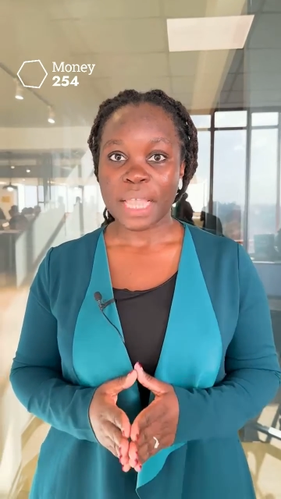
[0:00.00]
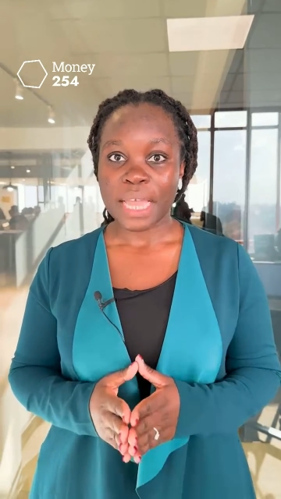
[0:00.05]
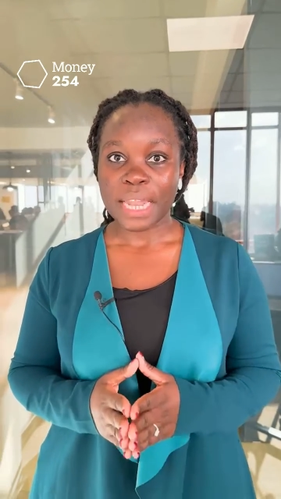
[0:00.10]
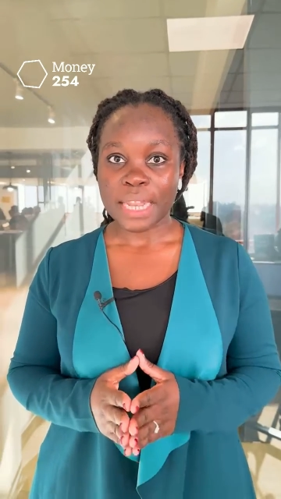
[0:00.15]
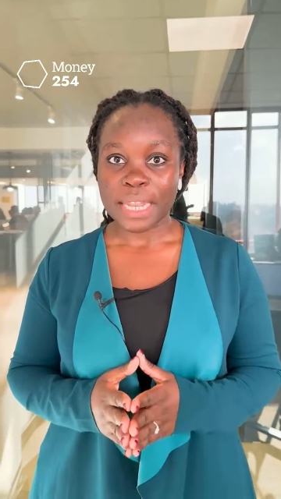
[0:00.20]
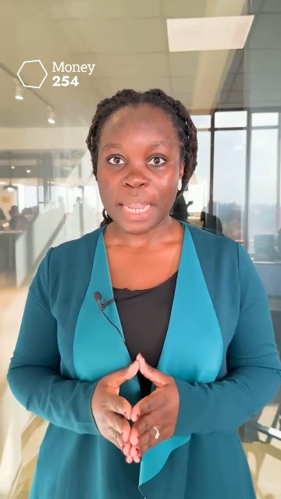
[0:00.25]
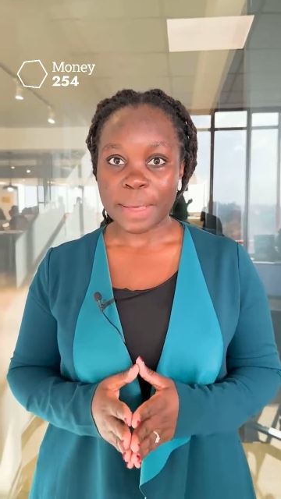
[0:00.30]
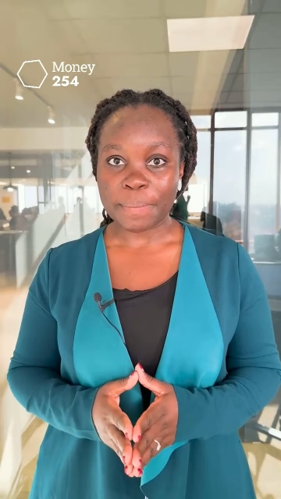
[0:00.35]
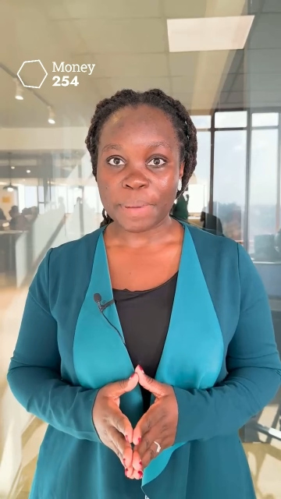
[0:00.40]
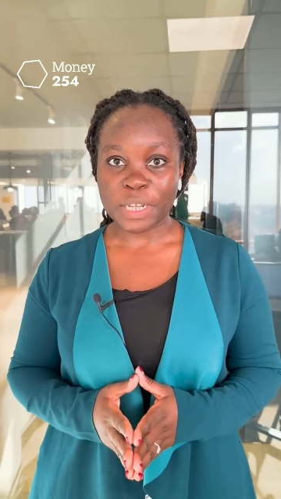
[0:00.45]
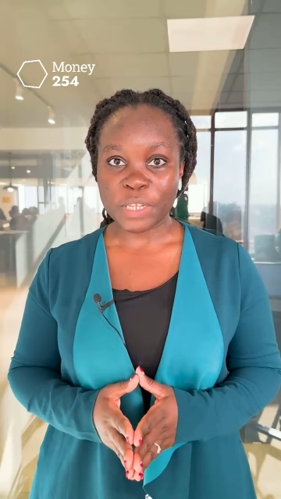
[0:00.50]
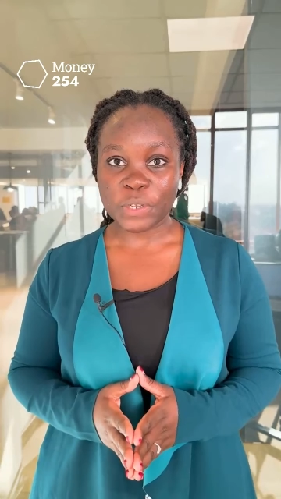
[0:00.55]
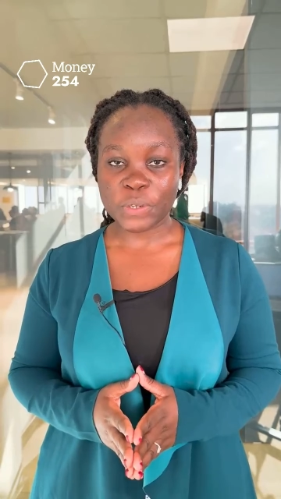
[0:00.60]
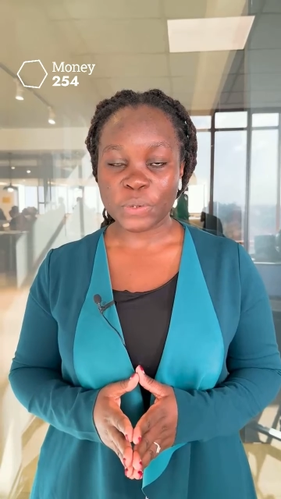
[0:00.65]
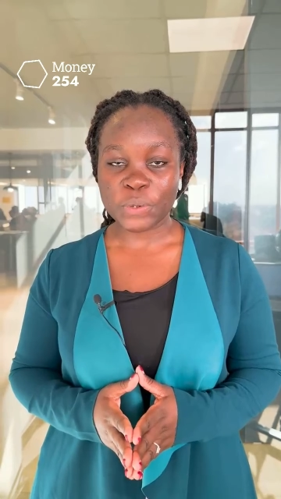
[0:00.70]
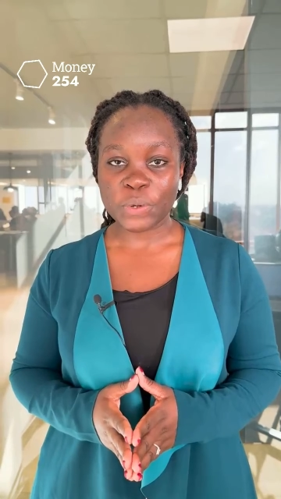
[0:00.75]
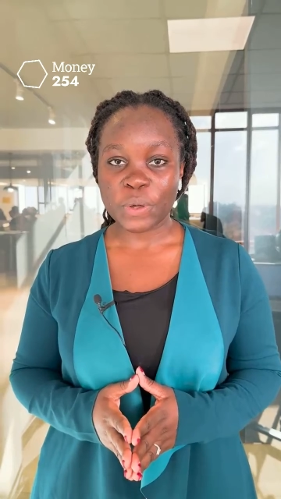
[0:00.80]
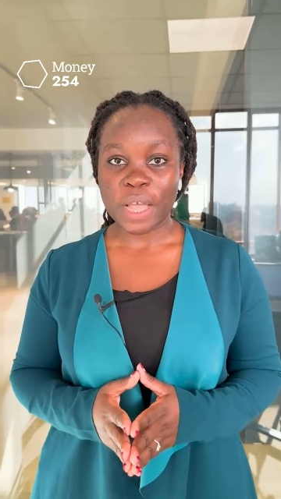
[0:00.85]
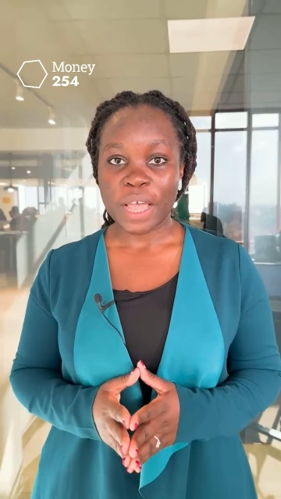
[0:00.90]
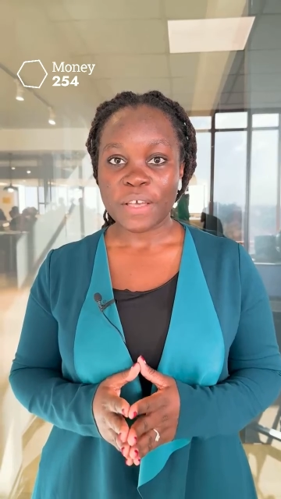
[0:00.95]
Number
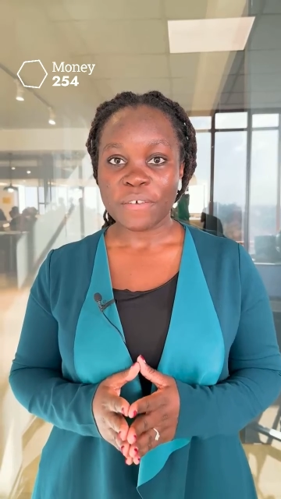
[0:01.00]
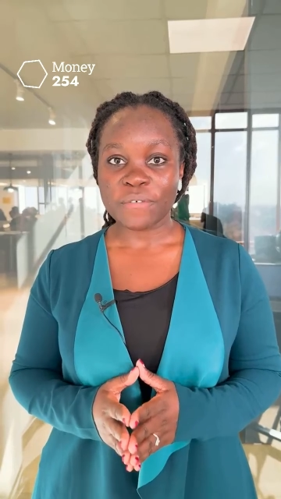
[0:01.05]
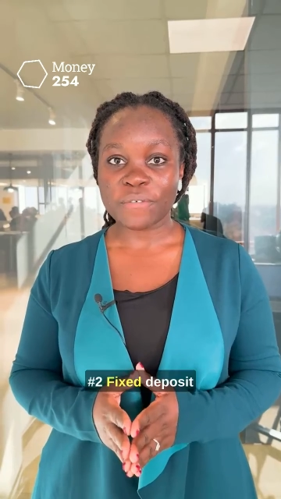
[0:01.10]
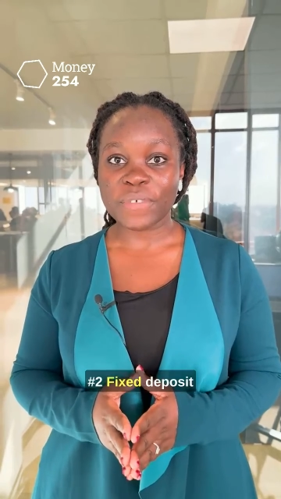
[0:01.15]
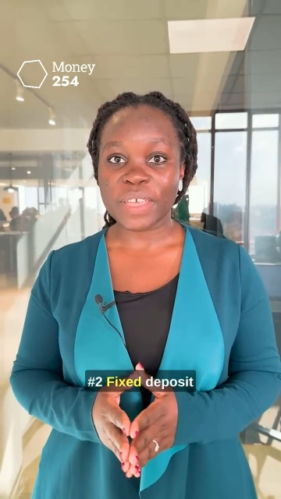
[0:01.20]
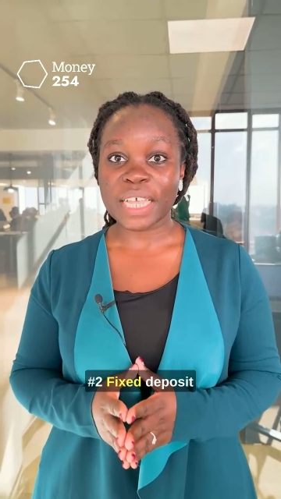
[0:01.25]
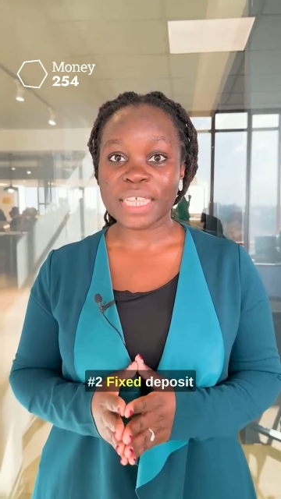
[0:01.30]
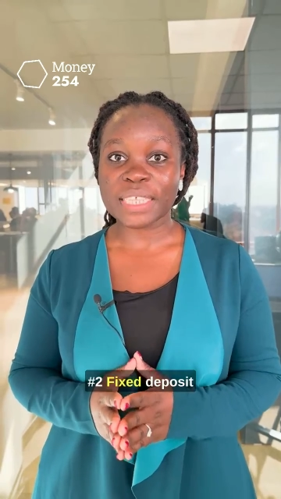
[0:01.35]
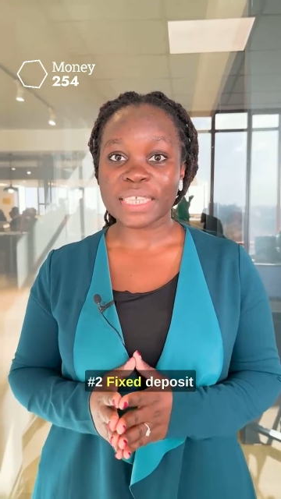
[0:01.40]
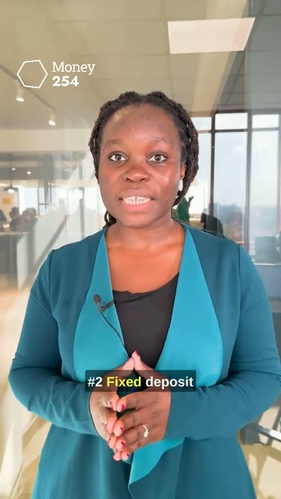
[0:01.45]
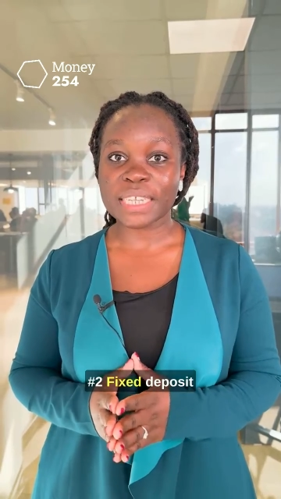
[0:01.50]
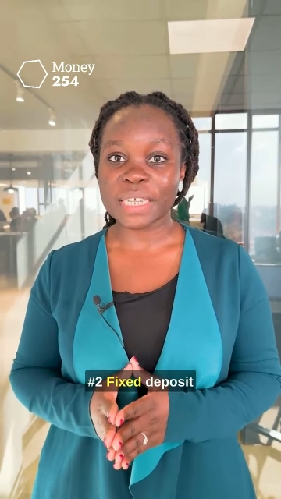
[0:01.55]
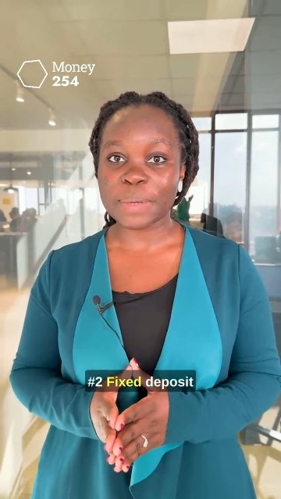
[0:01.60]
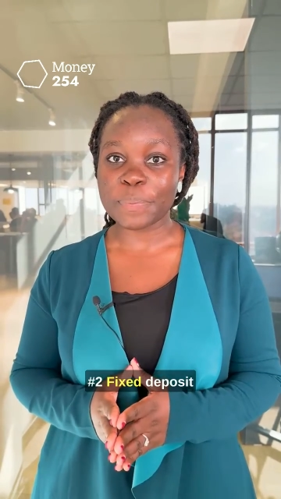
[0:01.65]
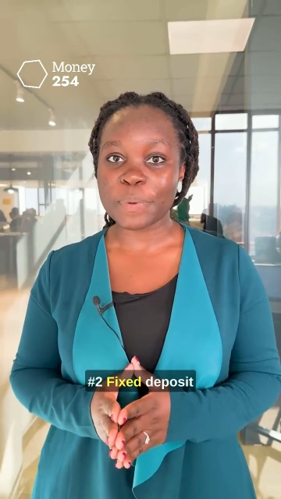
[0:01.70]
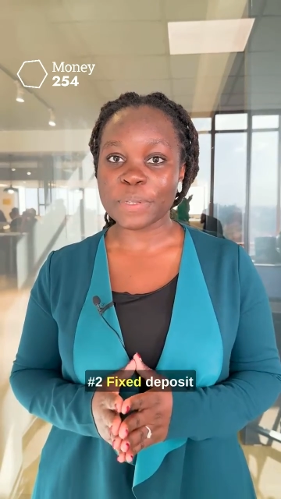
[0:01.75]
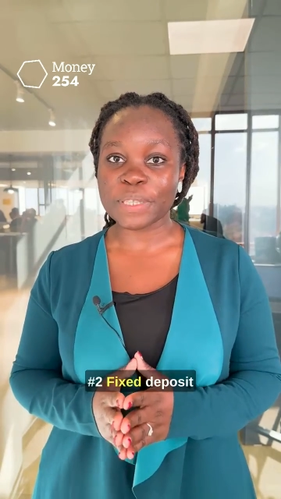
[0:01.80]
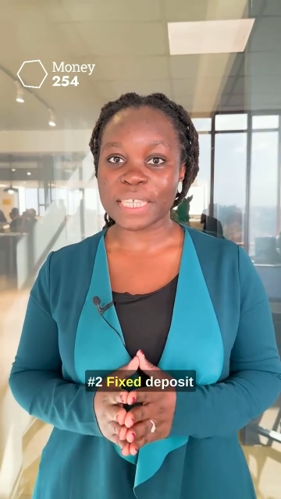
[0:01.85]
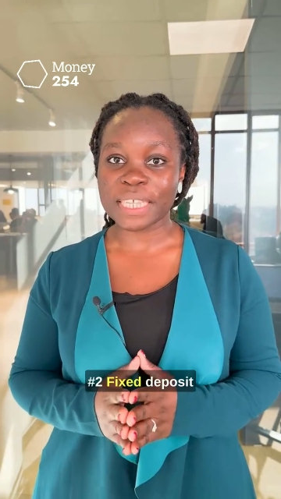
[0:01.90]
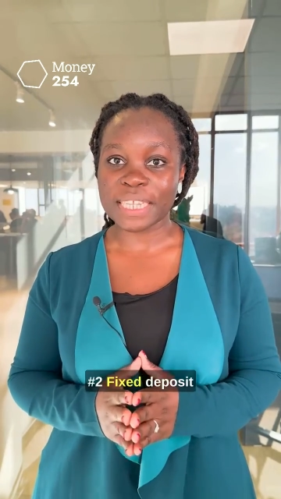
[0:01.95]
two, fixed
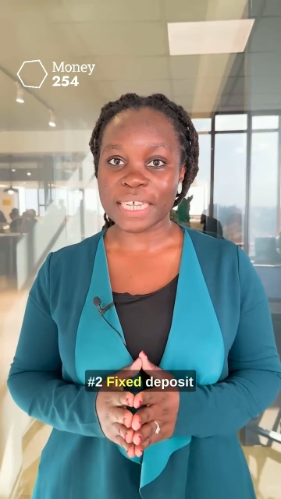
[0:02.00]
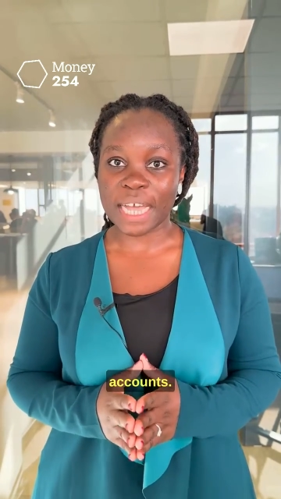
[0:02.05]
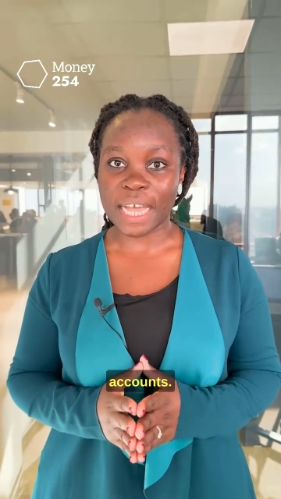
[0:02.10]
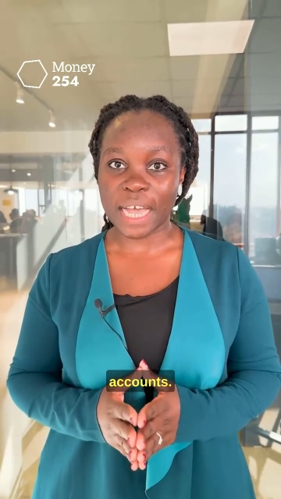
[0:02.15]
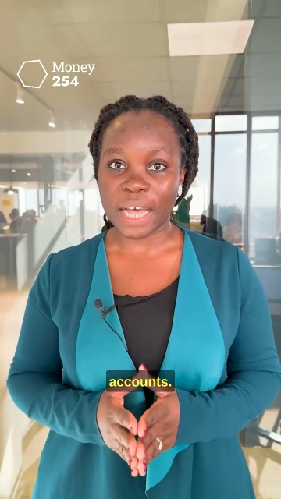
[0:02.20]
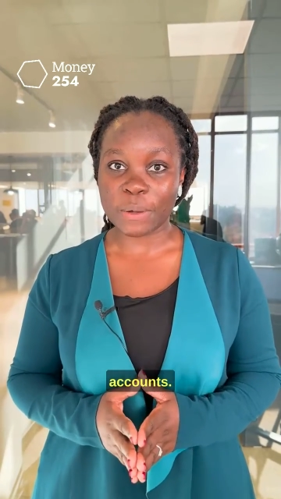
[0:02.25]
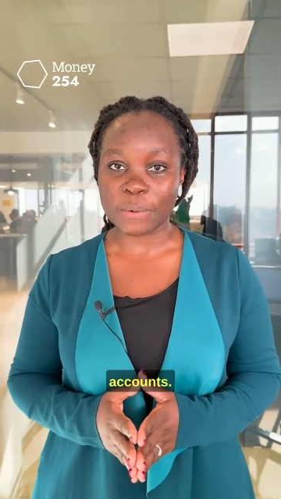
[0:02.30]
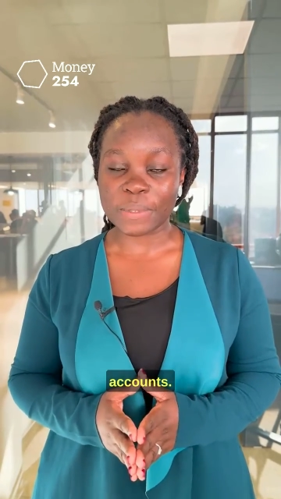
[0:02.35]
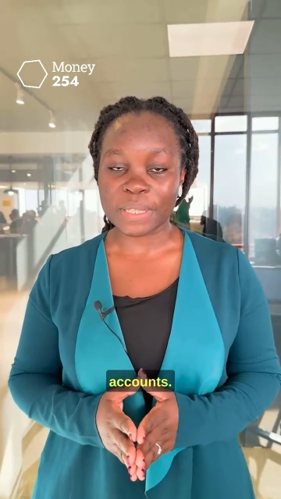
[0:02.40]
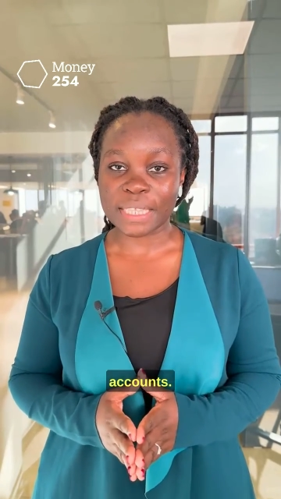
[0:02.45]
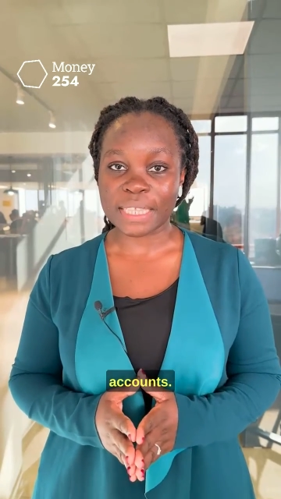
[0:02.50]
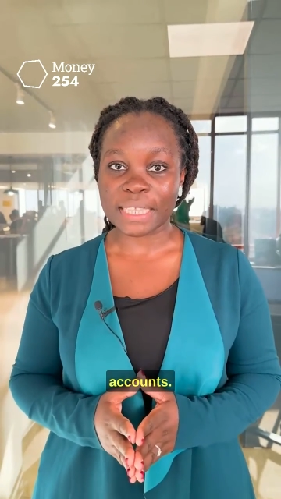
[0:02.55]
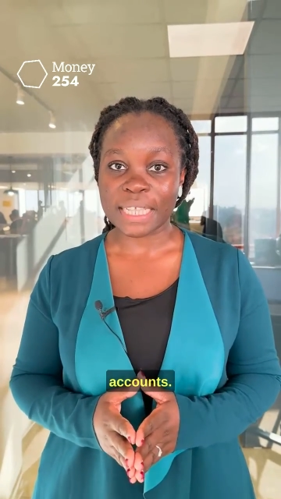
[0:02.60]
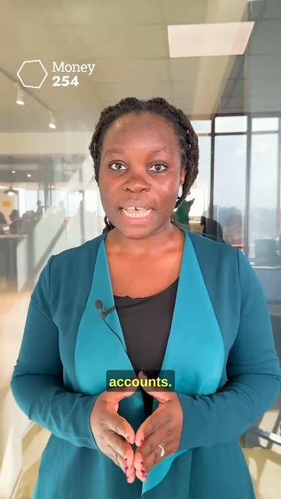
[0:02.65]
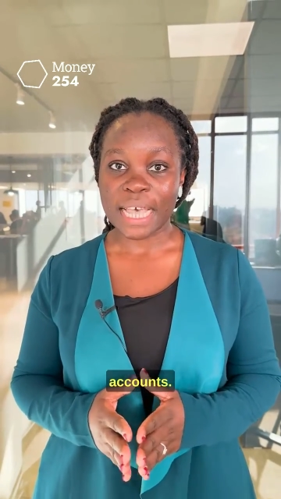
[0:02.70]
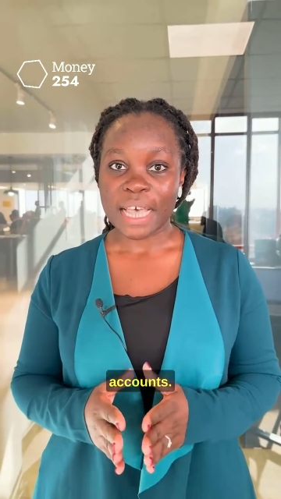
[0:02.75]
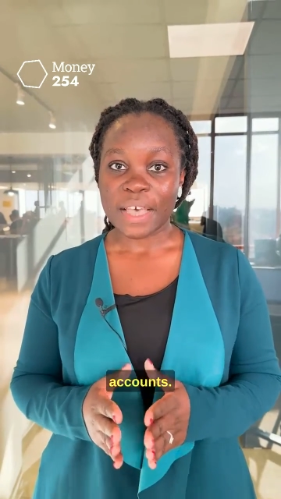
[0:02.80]
deposit accounts.